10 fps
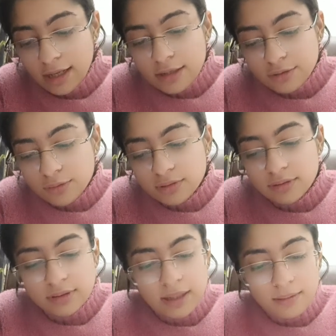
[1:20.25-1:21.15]
So
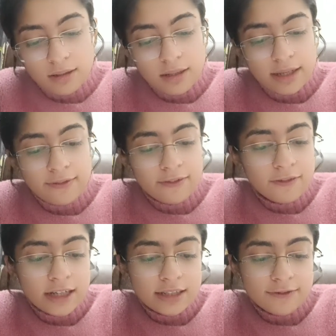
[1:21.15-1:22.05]
say, if
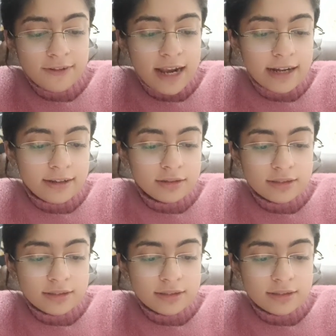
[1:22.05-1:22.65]
it is flat,